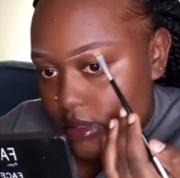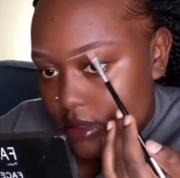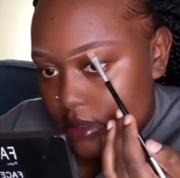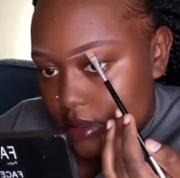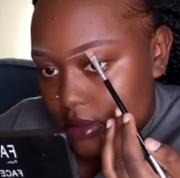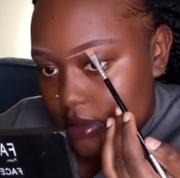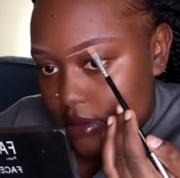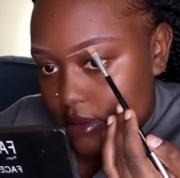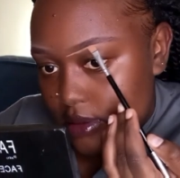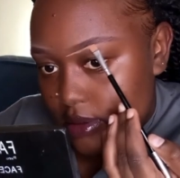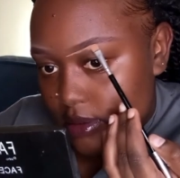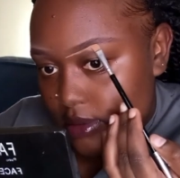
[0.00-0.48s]

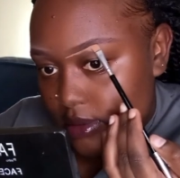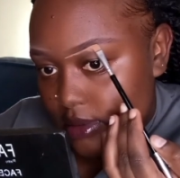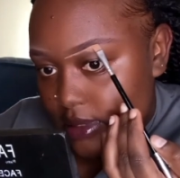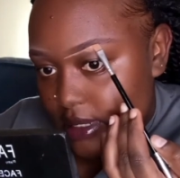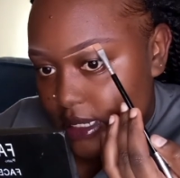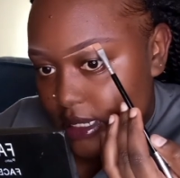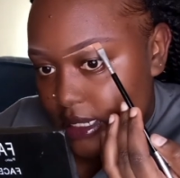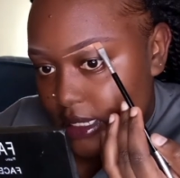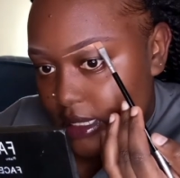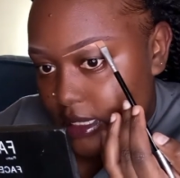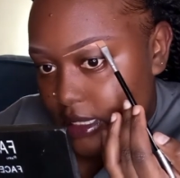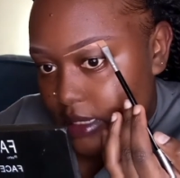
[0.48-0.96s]

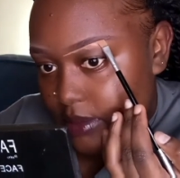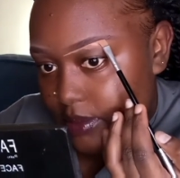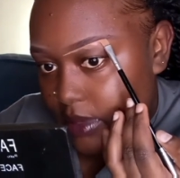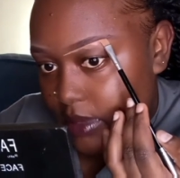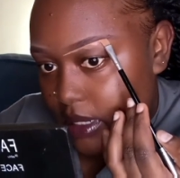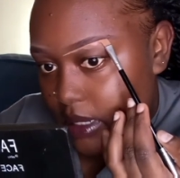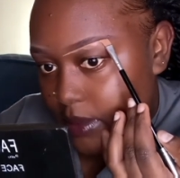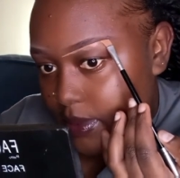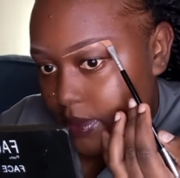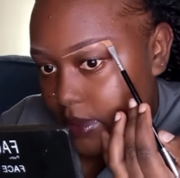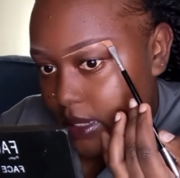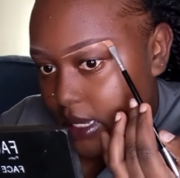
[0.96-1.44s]
clean them
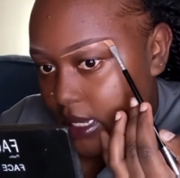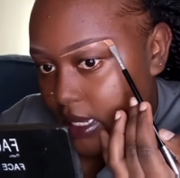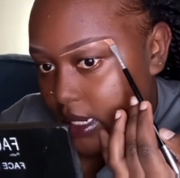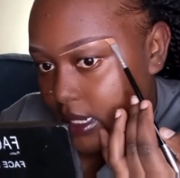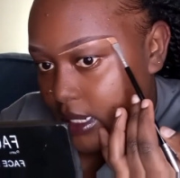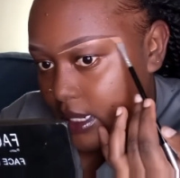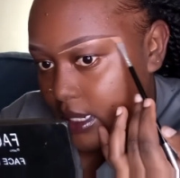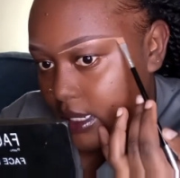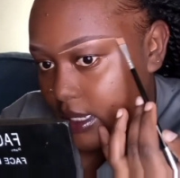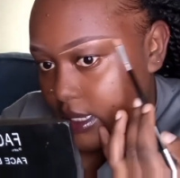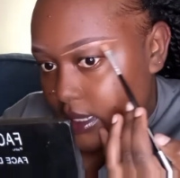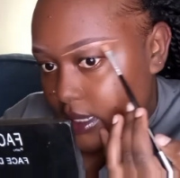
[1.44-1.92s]
up
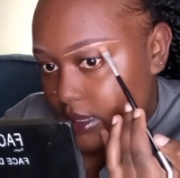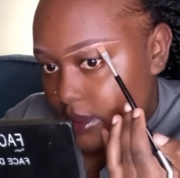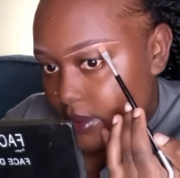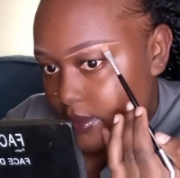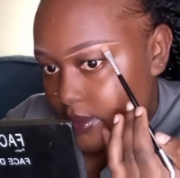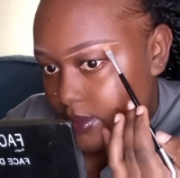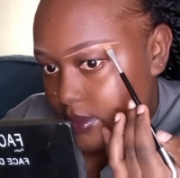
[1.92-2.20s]
under,